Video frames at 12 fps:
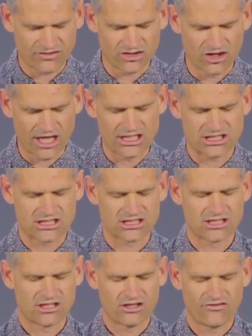
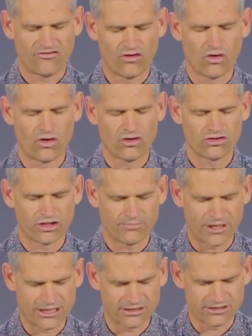grace for
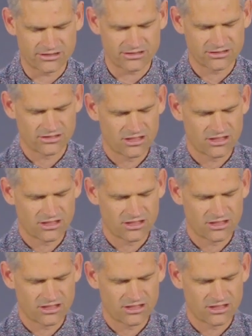repentance.